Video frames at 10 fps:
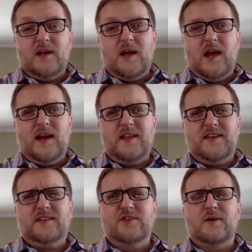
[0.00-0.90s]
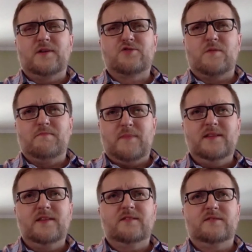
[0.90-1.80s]
And I think there's a
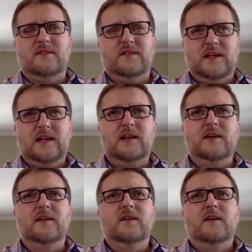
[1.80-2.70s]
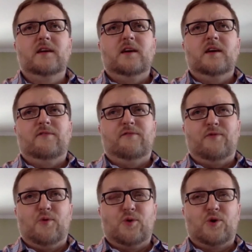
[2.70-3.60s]
tremendous need
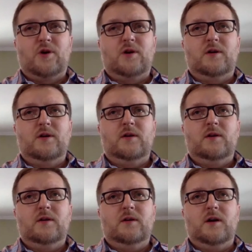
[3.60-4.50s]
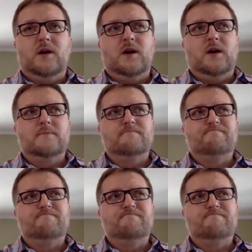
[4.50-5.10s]
for talent